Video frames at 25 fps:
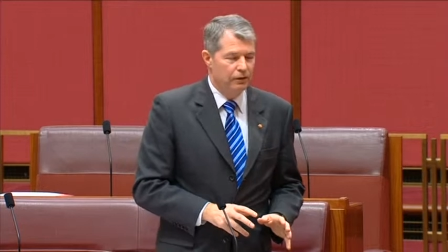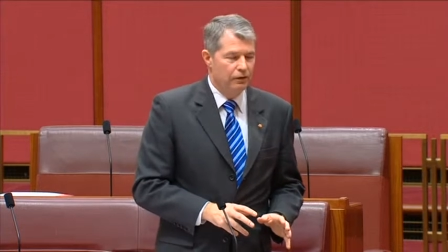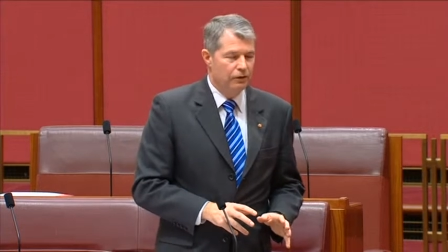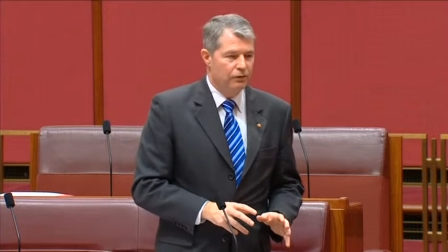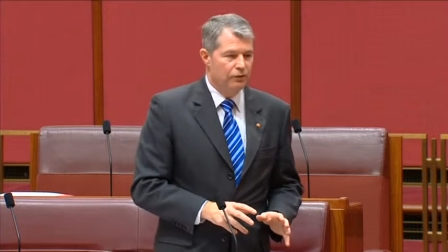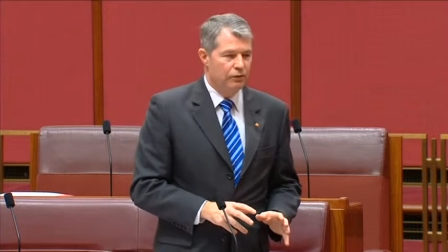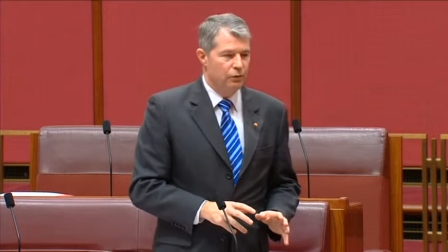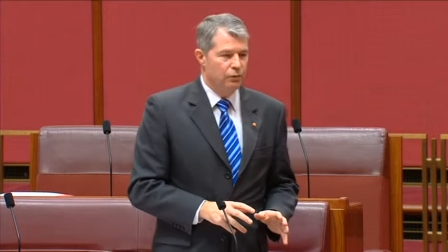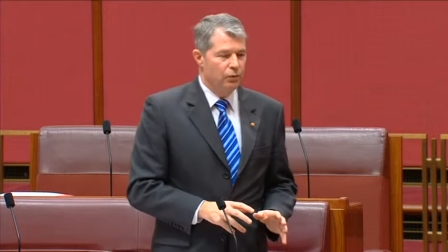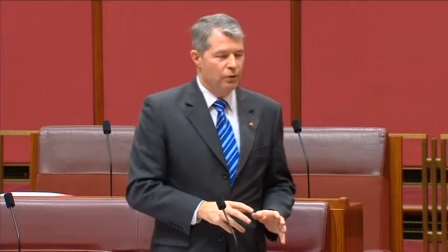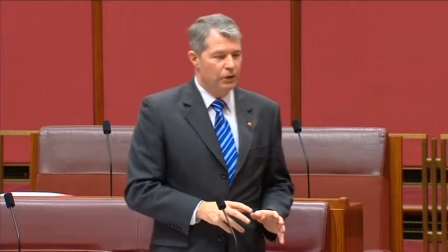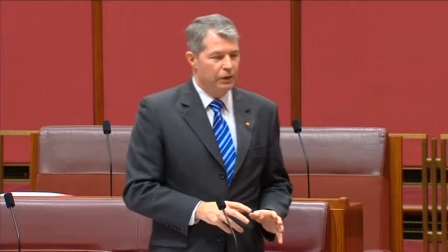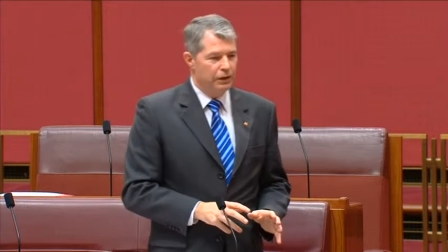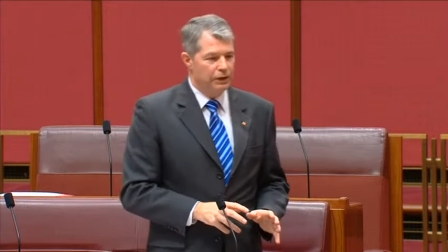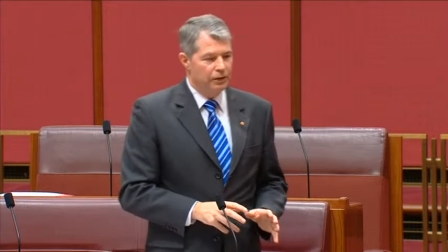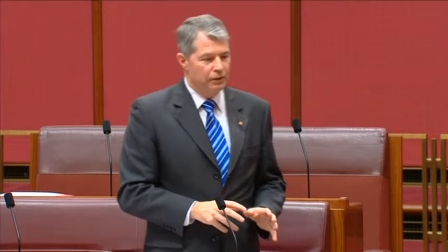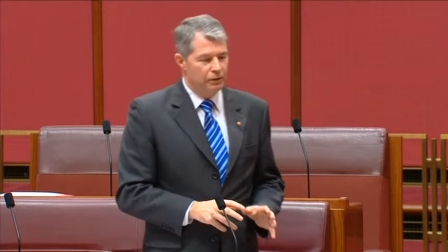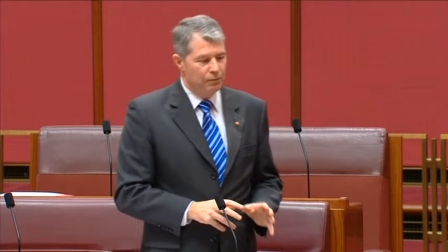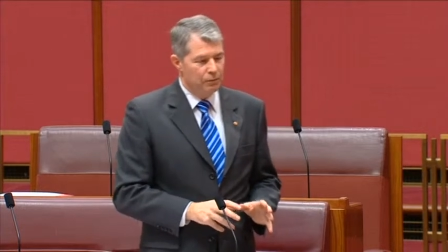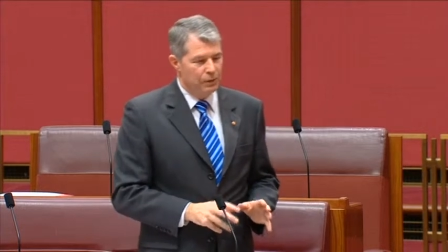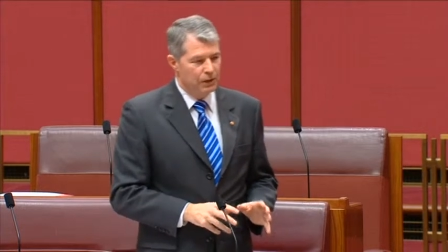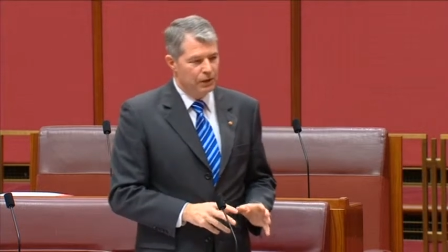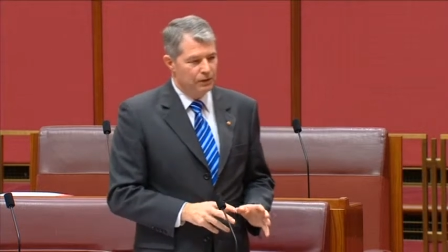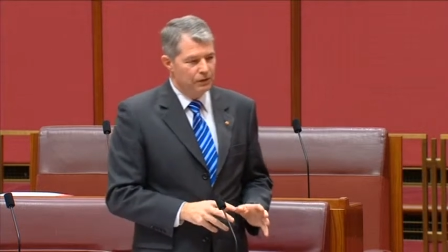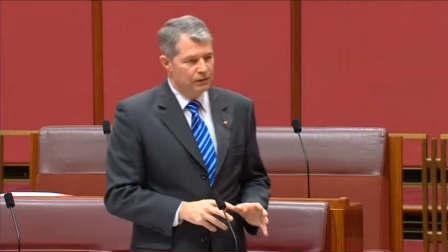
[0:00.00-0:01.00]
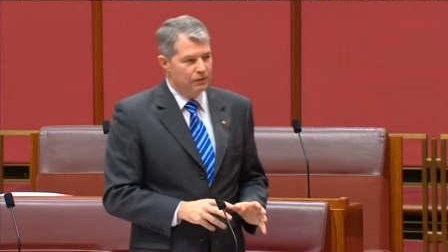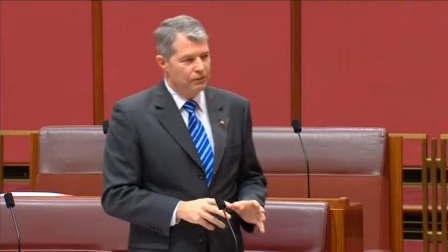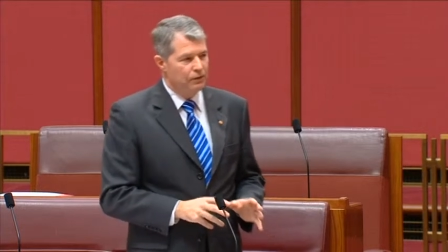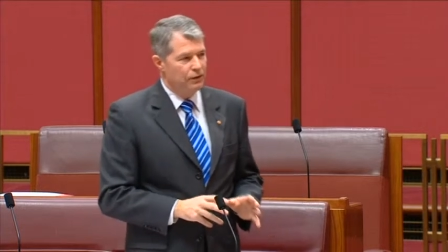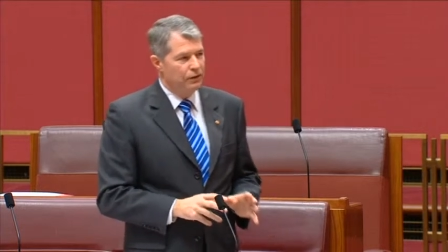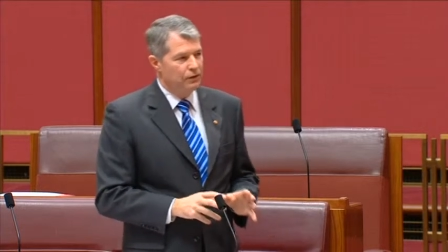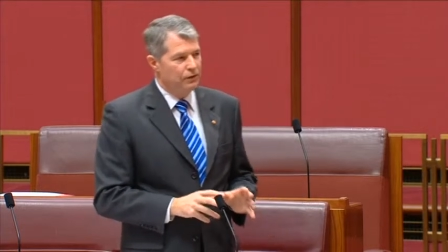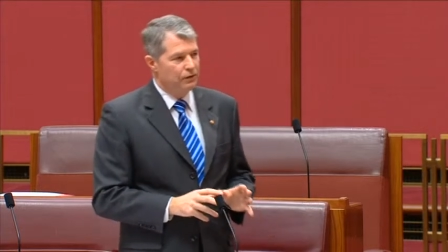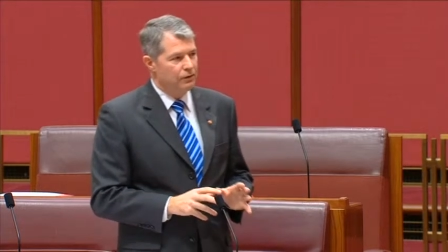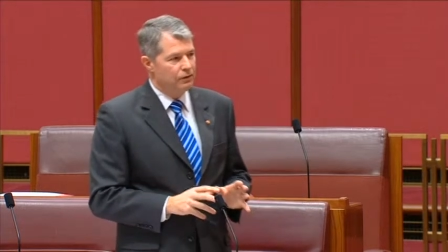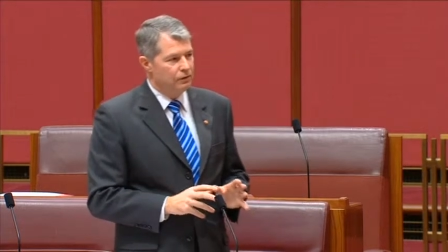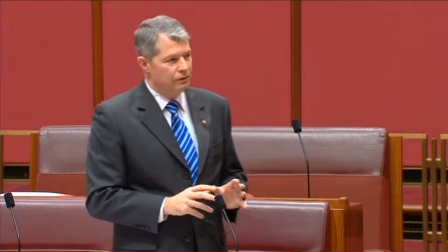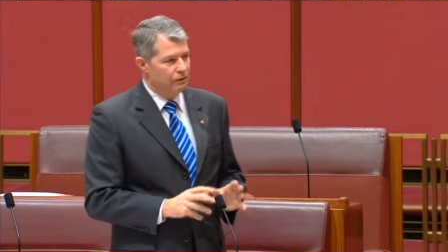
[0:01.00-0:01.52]
So while I commend
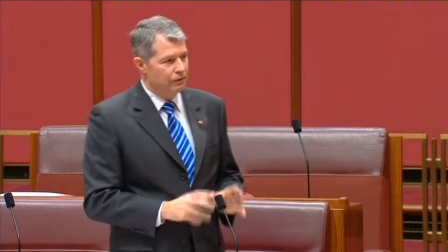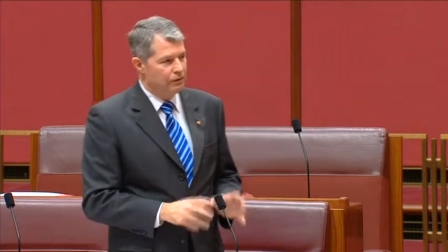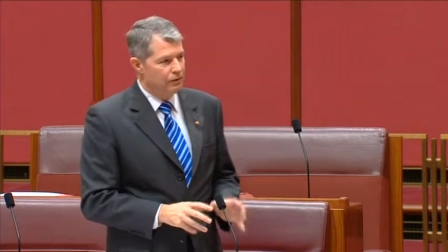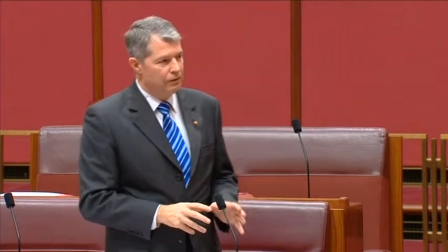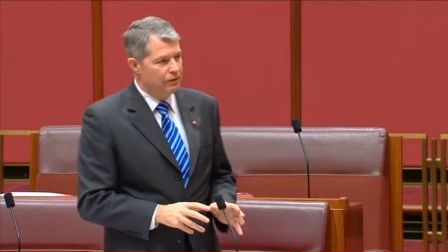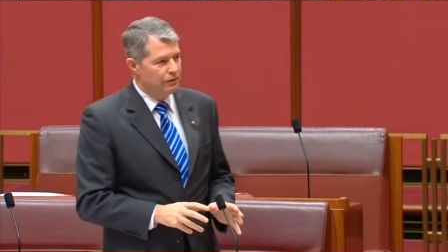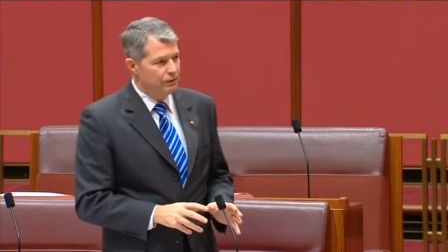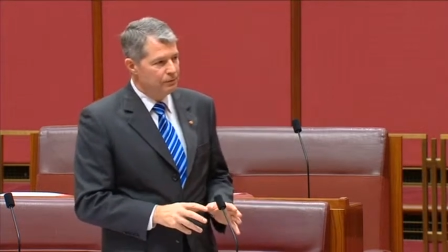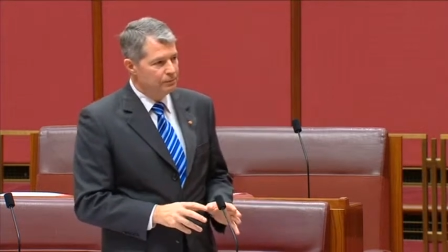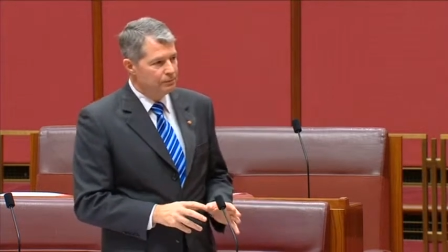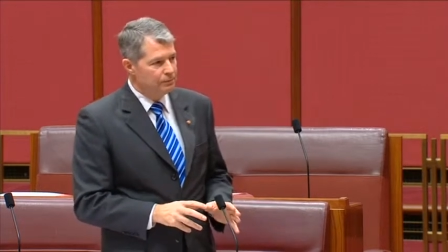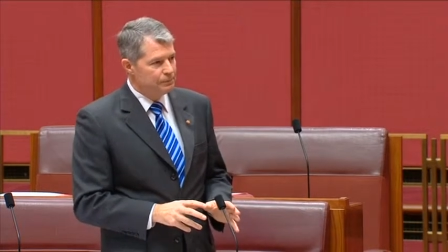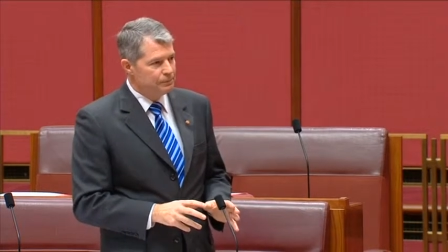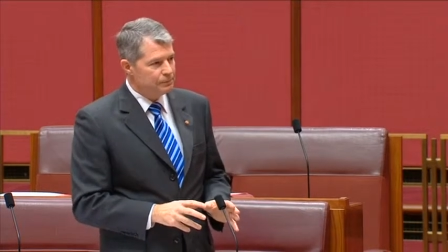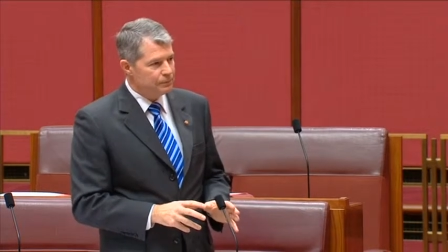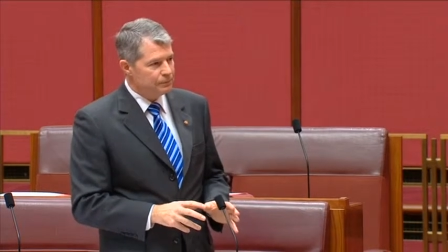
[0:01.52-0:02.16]
Senator Singh